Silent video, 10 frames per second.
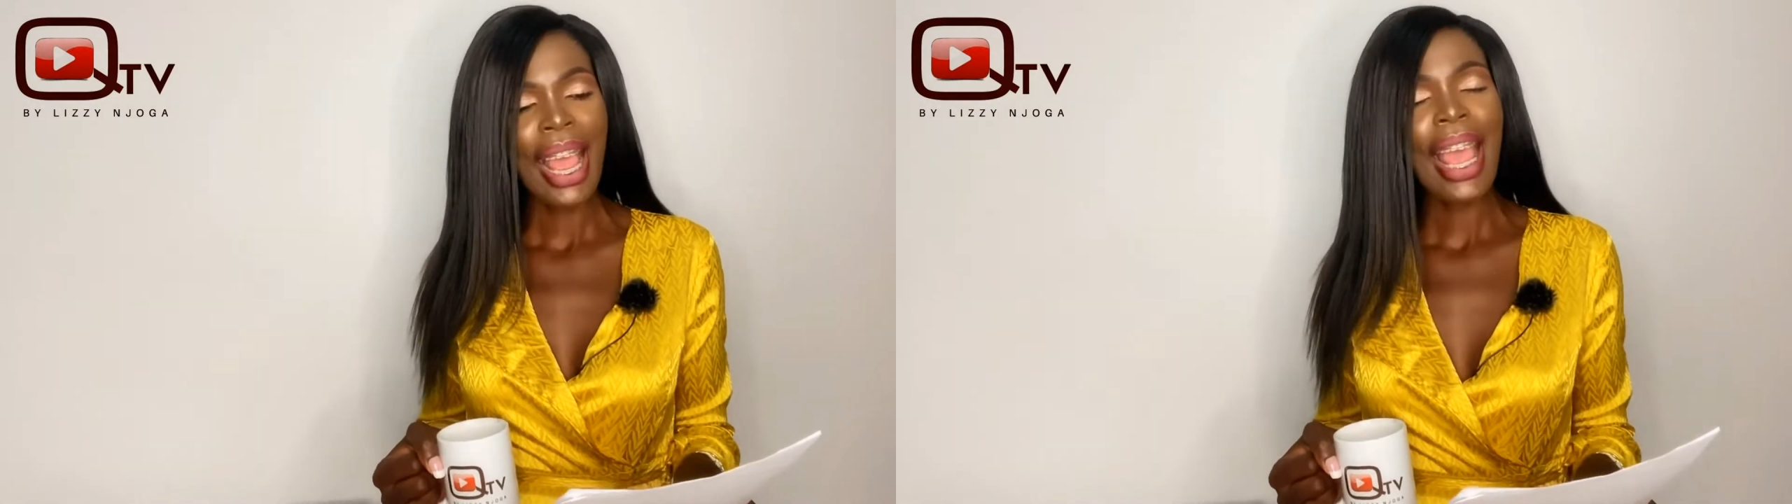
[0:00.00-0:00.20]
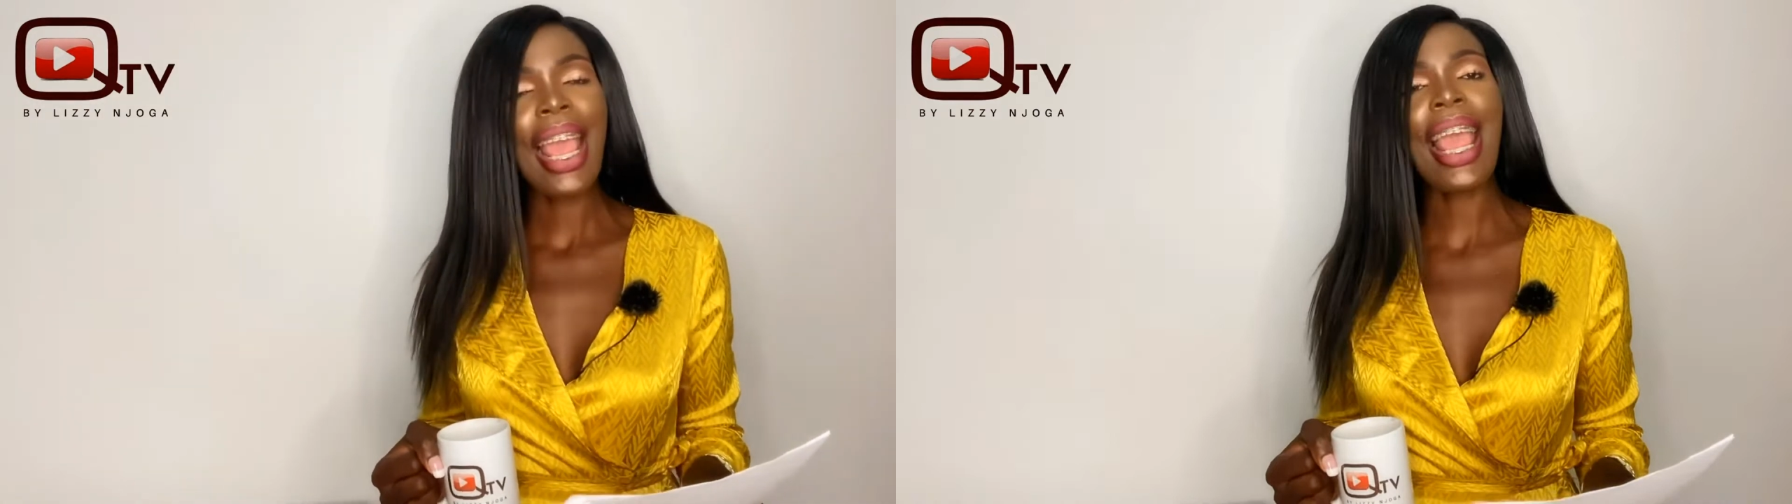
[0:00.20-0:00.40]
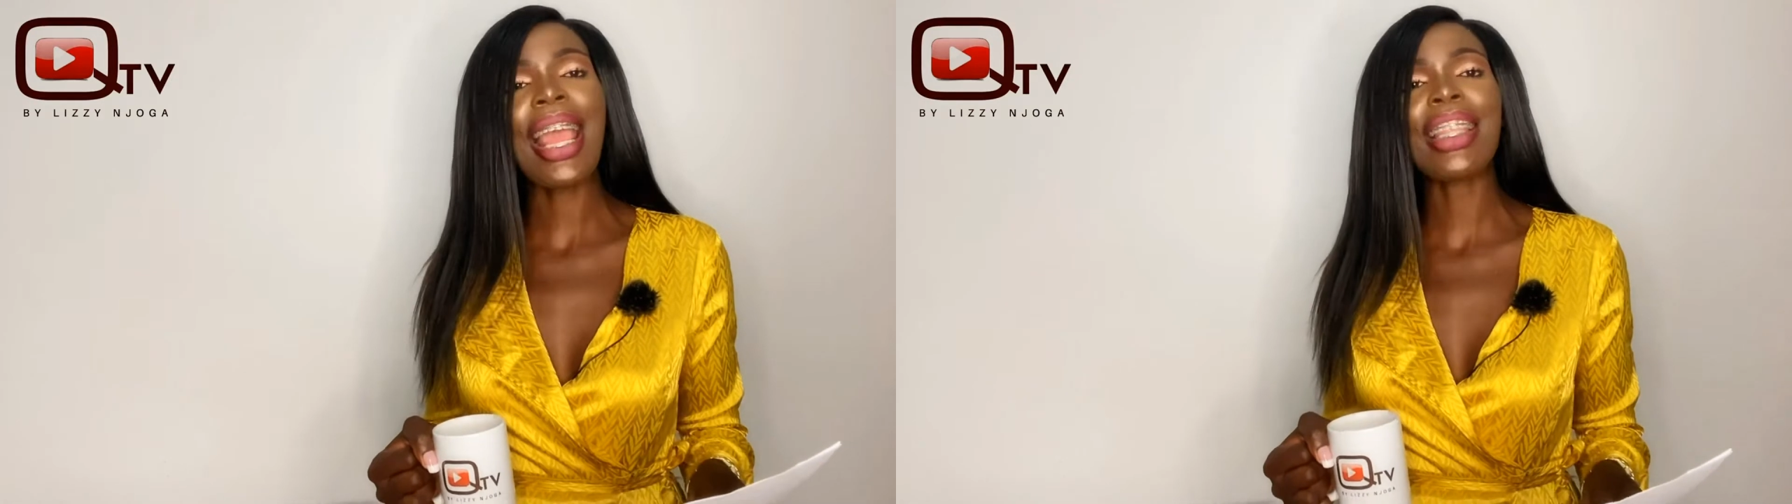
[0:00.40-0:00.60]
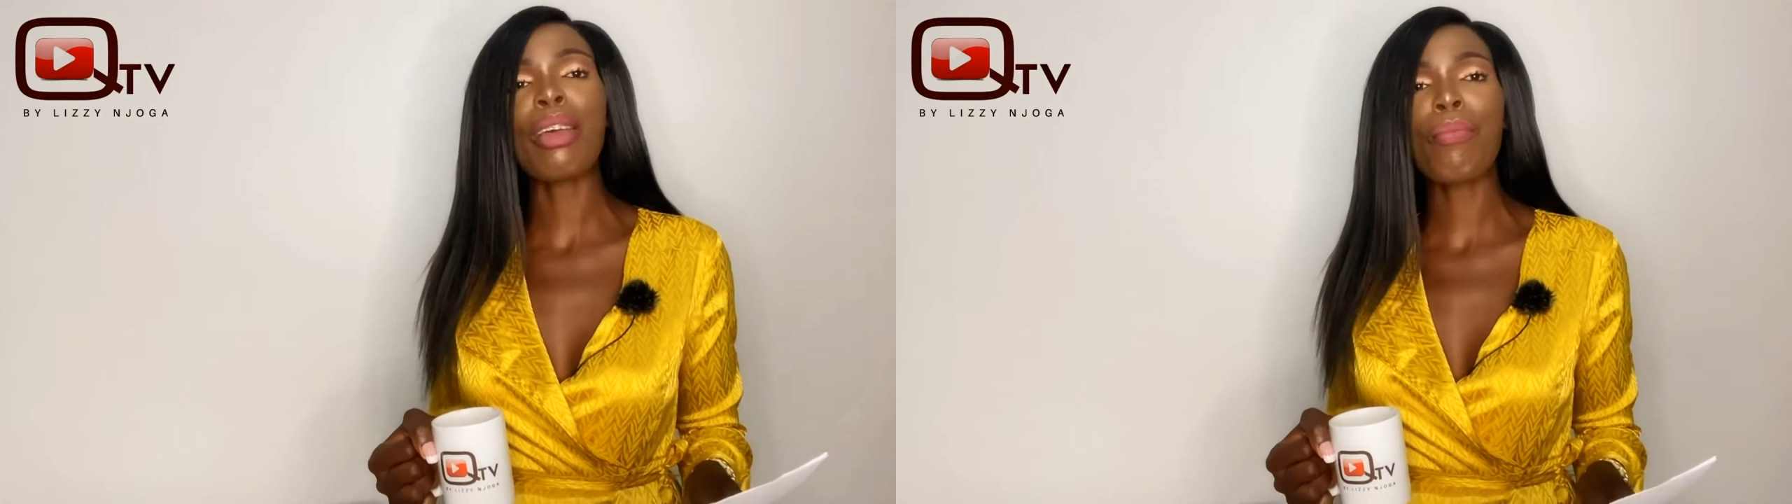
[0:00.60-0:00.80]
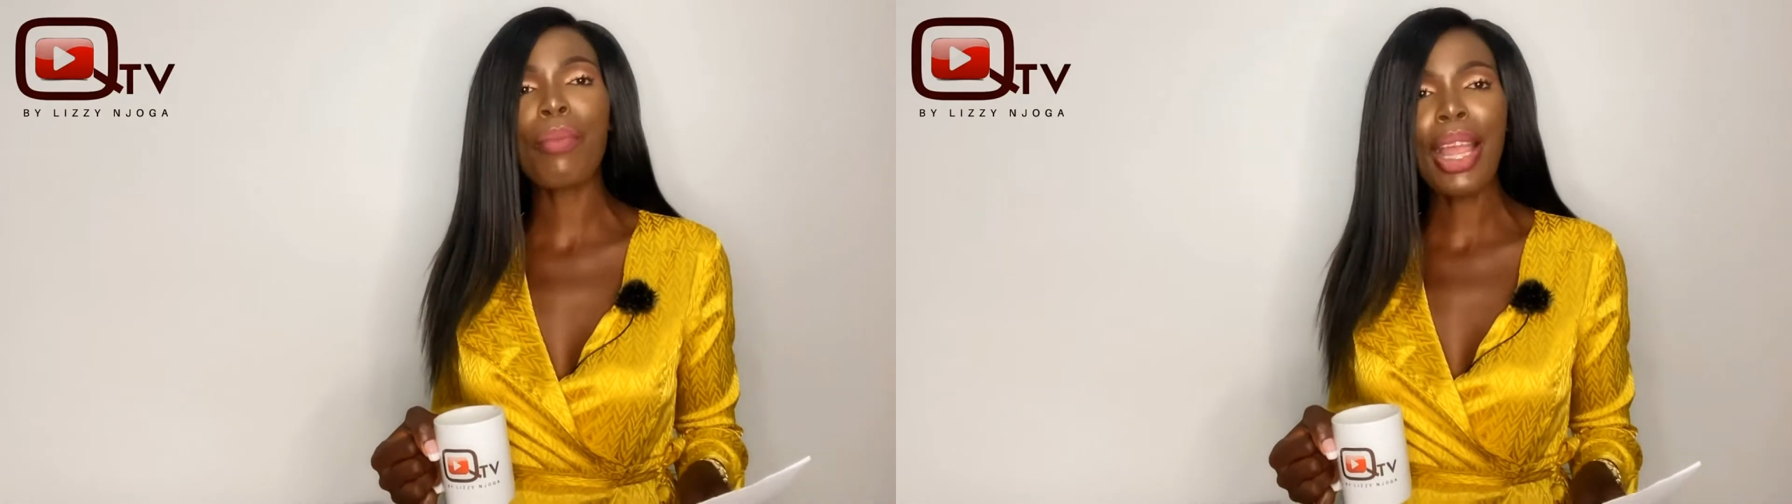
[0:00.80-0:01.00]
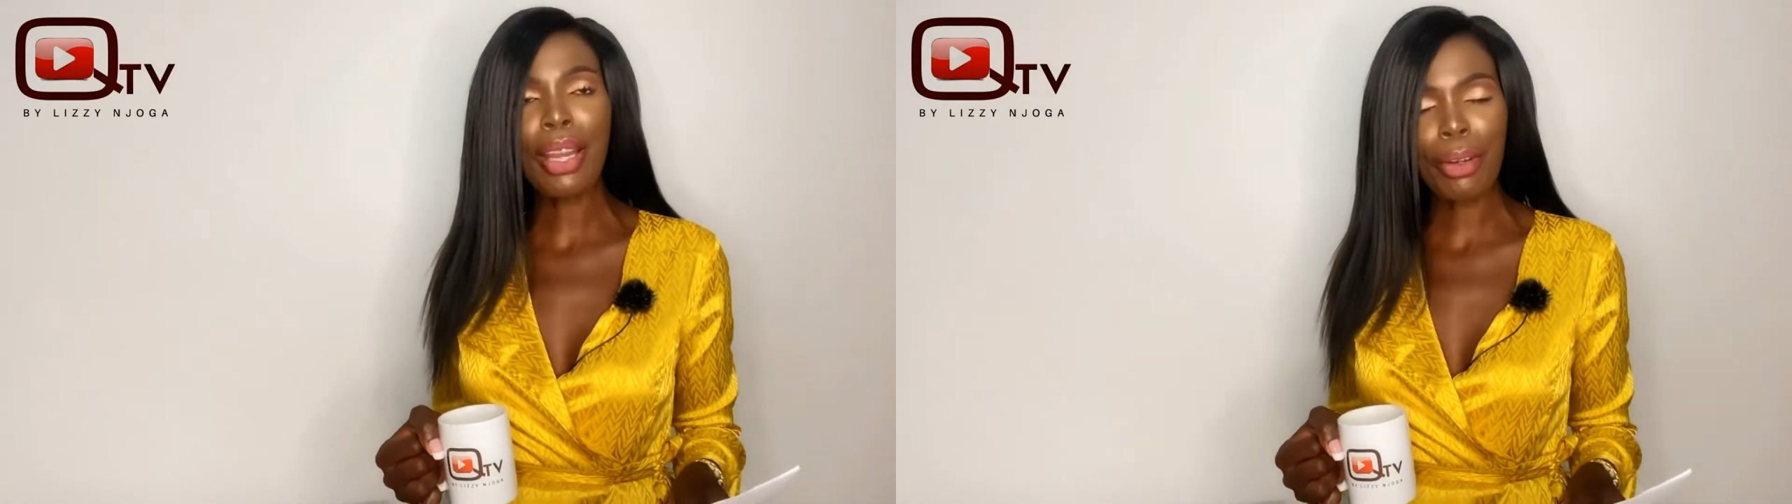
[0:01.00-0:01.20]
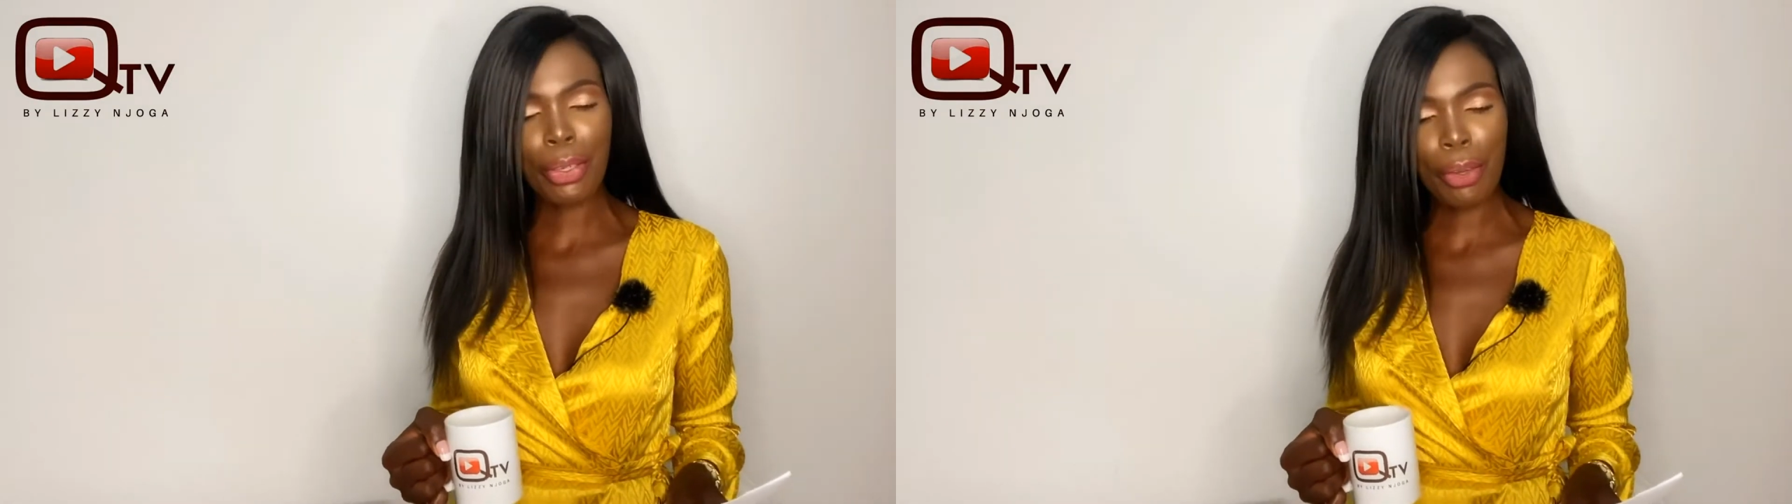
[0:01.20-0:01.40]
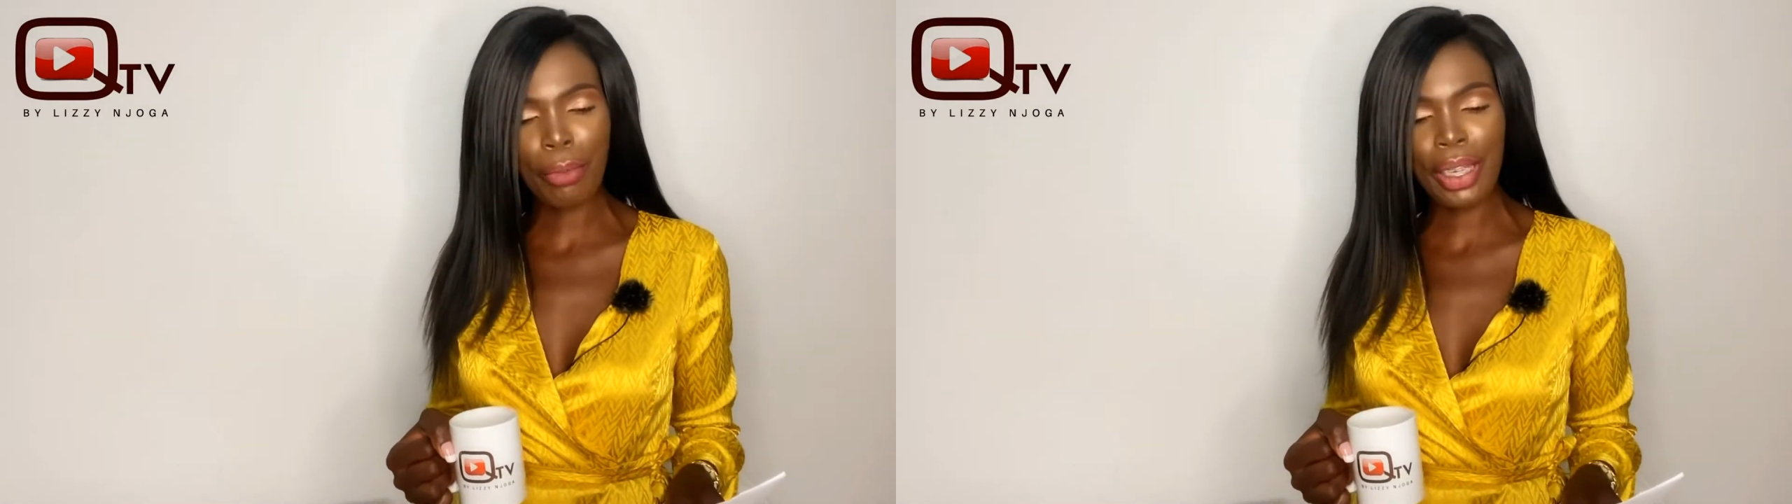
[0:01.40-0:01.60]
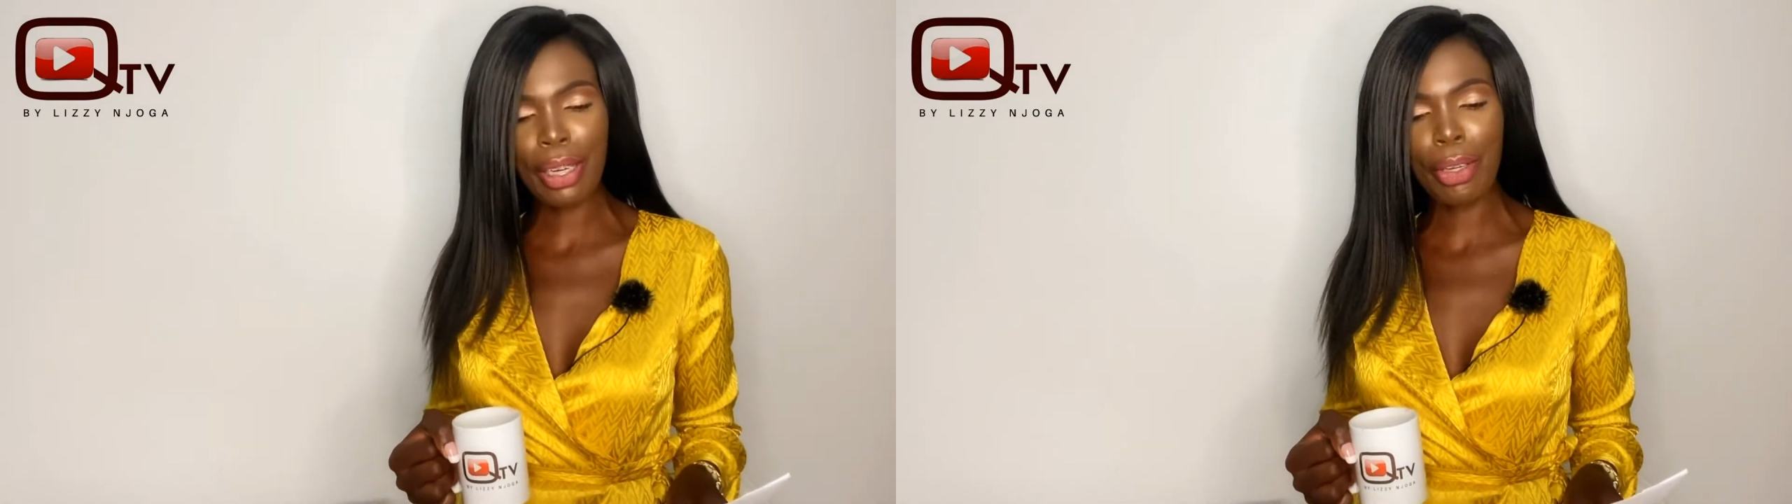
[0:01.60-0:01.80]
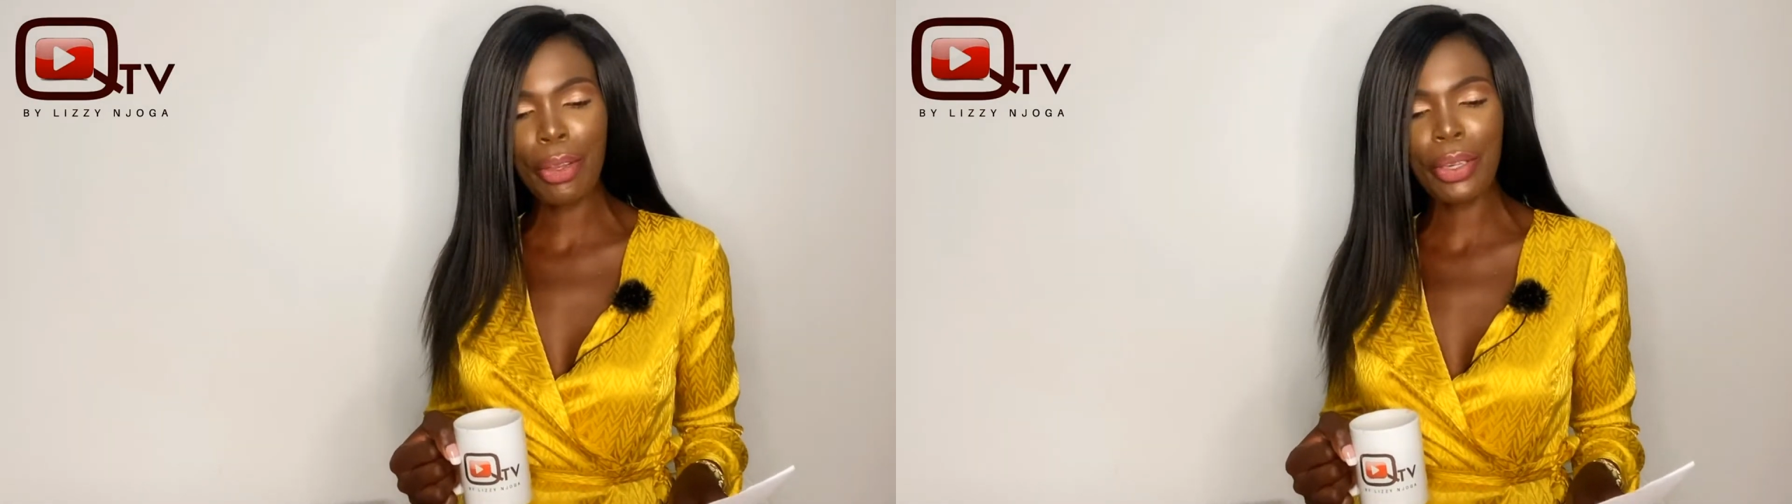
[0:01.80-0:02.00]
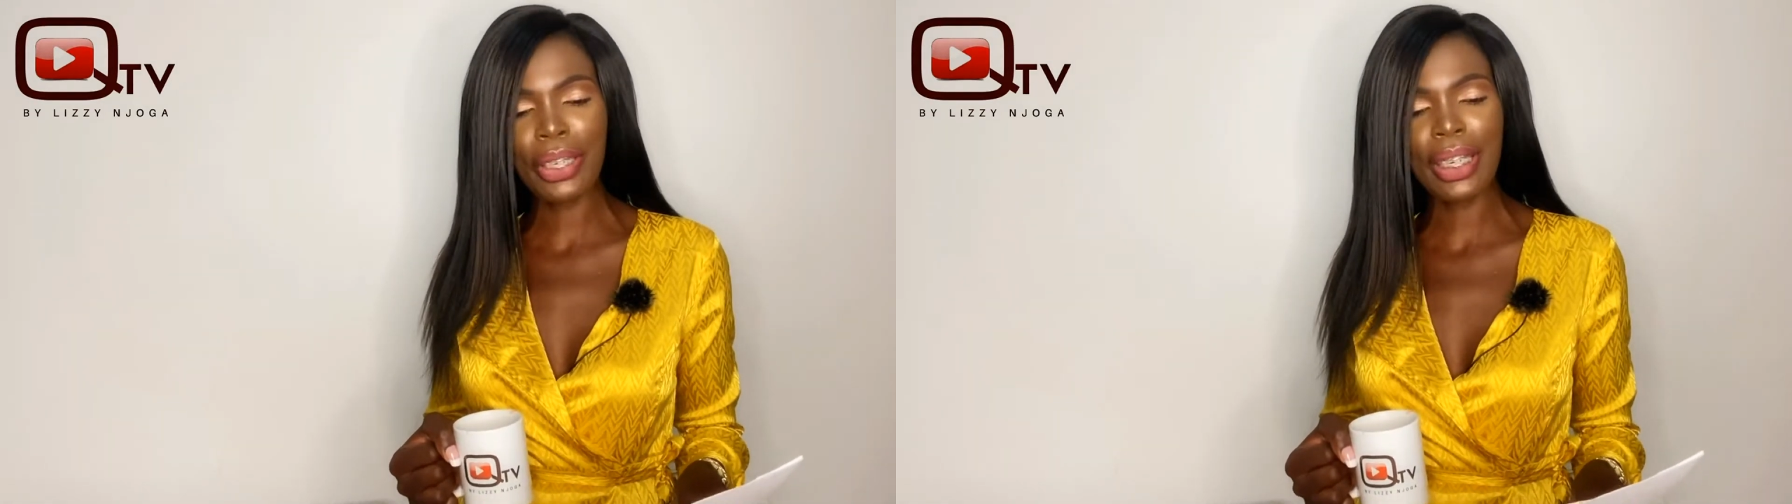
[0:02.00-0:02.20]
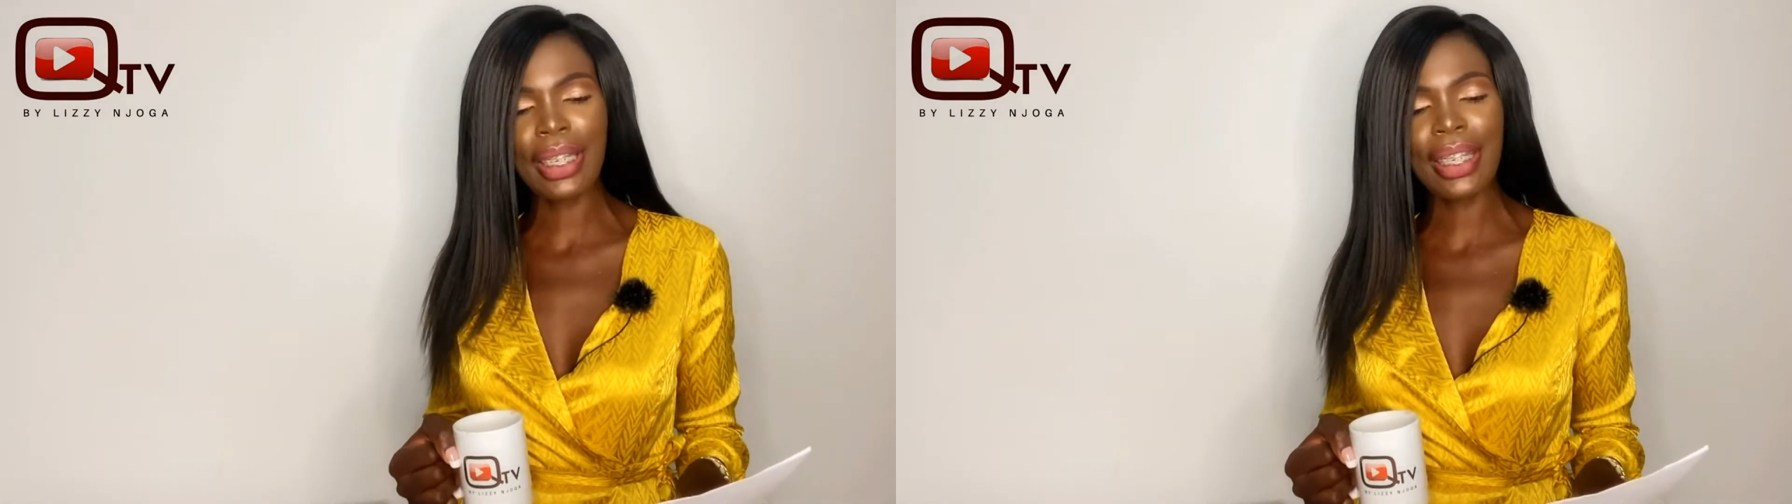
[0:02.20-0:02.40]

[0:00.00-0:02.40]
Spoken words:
And the Microsoft technology